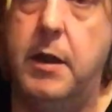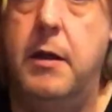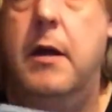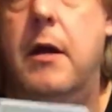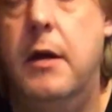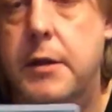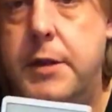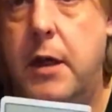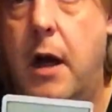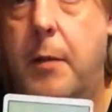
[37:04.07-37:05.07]
to
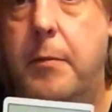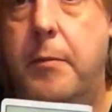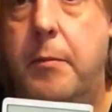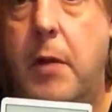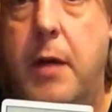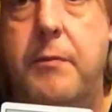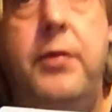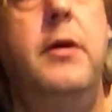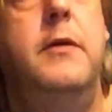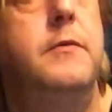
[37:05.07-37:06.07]
shut up and like,
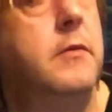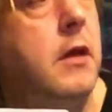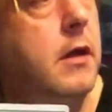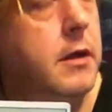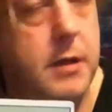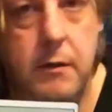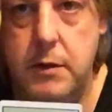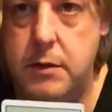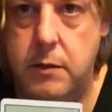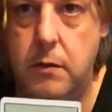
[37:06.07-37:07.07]
don't
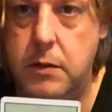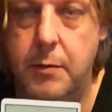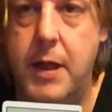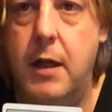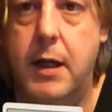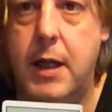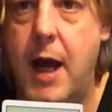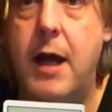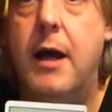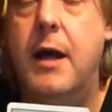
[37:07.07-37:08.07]
talk to me like
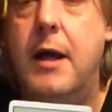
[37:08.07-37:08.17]
that.